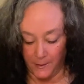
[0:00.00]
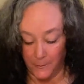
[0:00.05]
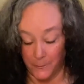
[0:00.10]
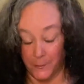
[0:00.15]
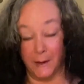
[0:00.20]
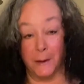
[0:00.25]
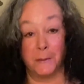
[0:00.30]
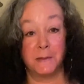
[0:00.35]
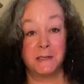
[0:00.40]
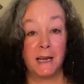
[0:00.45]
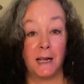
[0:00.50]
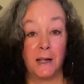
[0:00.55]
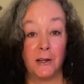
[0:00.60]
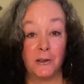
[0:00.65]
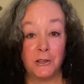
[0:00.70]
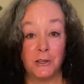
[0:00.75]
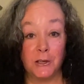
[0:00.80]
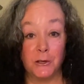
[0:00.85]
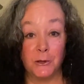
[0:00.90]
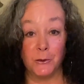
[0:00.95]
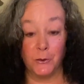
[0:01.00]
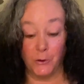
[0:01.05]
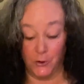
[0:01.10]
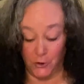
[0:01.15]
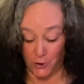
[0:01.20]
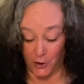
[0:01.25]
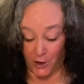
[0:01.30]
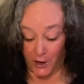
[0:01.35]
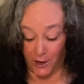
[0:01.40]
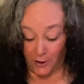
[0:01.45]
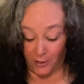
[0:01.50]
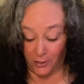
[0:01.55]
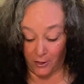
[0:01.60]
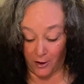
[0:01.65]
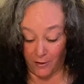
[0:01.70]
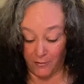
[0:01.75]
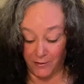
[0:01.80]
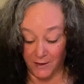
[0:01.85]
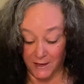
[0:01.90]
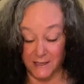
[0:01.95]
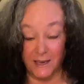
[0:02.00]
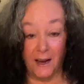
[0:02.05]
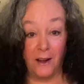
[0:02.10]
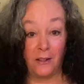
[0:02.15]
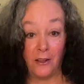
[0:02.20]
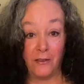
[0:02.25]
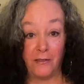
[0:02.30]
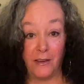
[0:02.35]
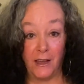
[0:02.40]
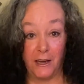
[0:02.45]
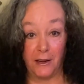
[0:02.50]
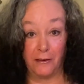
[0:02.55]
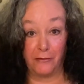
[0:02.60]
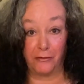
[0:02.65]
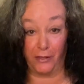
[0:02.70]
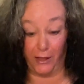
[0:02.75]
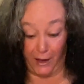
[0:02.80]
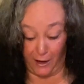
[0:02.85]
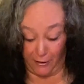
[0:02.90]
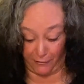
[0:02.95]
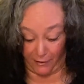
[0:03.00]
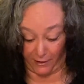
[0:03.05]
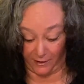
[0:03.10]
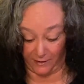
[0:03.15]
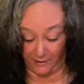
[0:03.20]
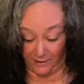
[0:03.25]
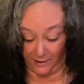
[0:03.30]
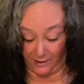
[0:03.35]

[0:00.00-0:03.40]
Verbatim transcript: But I'm telling you, you're gonna love this elevated flavor.